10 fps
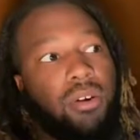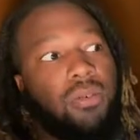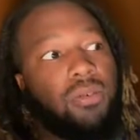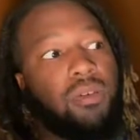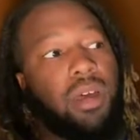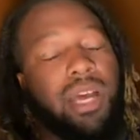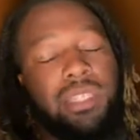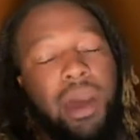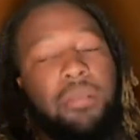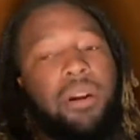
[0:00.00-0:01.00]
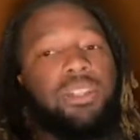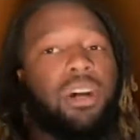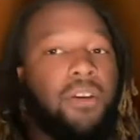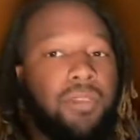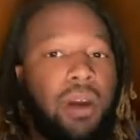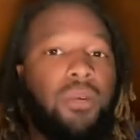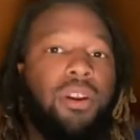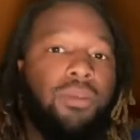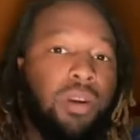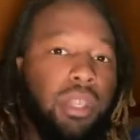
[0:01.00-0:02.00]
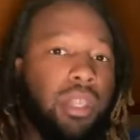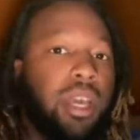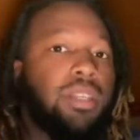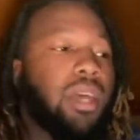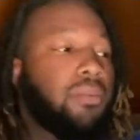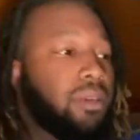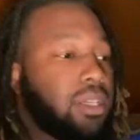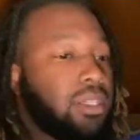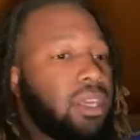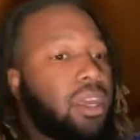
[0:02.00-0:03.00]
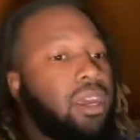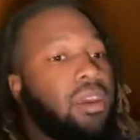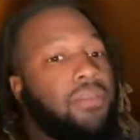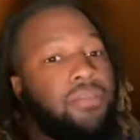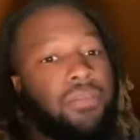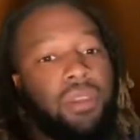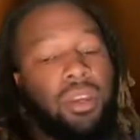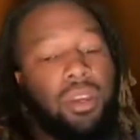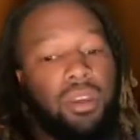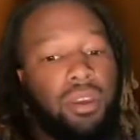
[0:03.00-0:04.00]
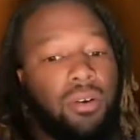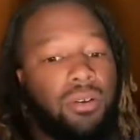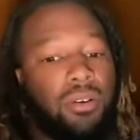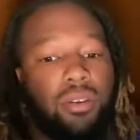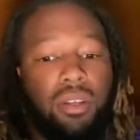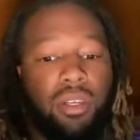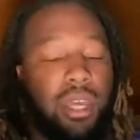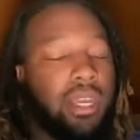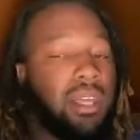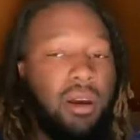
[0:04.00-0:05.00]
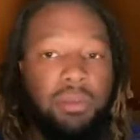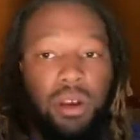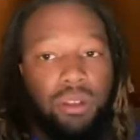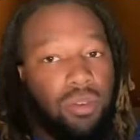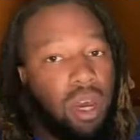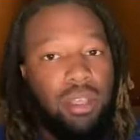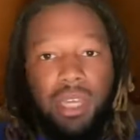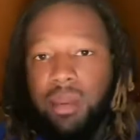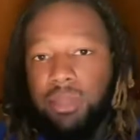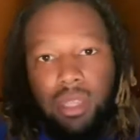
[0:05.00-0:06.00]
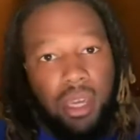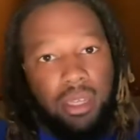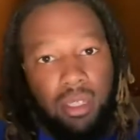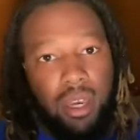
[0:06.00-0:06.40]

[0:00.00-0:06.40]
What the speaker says: as I branch off and I wanna do other things like real estate, daily uploads with all types of things, y'all.